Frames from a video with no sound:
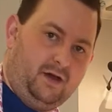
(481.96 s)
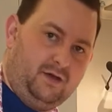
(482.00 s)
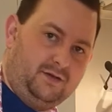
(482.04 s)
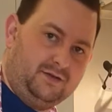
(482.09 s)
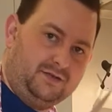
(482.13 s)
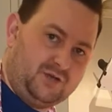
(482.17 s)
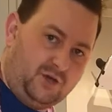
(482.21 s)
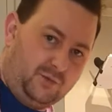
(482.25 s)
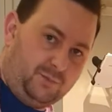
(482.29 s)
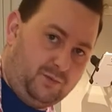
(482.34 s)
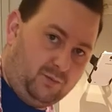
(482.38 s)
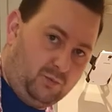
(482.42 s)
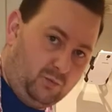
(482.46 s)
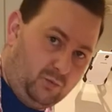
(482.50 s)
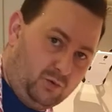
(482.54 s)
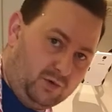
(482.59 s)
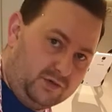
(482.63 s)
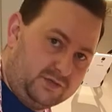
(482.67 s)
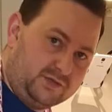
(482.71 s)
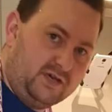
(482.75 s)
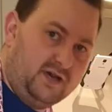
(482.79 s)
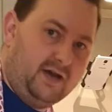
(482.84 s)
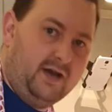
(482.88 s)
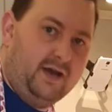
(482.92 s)
soapy
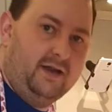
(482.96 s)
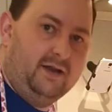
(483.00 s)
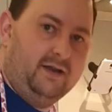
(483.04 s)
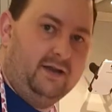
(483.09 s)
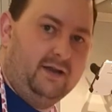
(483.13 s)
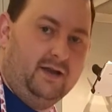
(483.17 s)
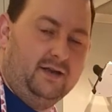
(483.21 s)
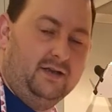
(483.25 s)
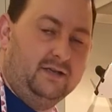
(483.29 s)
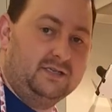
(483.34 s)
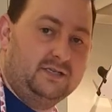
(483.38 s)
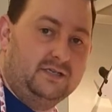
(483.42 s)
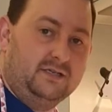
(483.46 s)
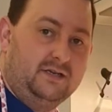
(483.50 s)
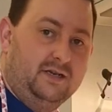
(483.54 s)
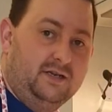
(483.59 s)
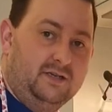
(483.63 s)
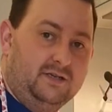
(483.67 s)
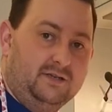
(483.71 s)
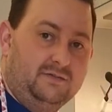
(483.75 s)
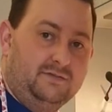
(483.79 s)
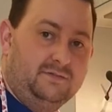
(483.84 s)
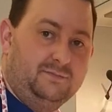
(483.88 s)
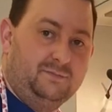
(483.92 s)
water and a
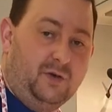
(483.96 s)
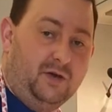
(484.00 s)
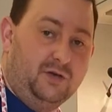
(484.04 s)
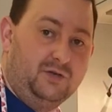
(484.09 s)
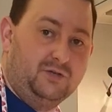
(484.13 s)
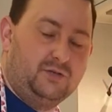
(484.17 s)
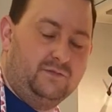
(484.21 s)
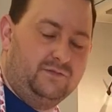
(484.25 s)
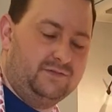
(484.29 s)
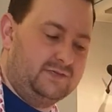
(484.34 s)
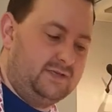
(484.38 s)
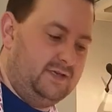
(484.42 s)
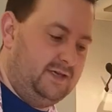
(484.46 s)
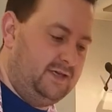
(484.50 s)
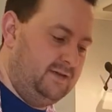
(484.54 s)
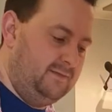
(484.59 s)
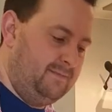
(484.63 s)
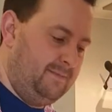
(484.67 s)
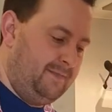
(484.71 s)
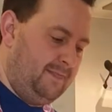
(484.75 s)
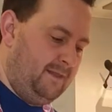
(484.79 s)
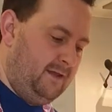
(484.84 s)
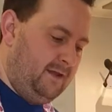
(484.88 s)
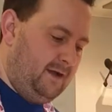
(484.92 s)
sponge, obviously.
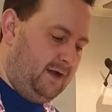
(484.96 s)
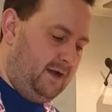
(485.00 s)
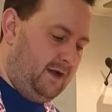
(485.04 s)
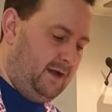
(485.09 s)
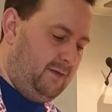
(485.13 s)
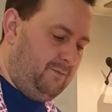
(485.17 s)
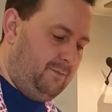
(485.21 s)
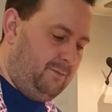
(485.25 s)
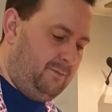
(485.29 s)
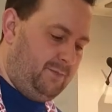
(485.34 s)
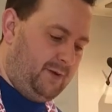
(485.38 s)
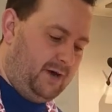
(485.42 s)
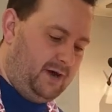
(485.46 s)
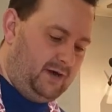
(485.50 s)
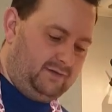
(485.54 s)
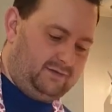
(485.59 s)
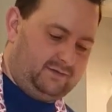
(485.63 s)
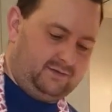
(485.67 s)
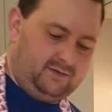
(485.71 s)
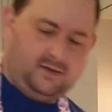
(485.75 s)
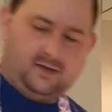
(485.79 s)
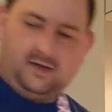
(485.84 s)
But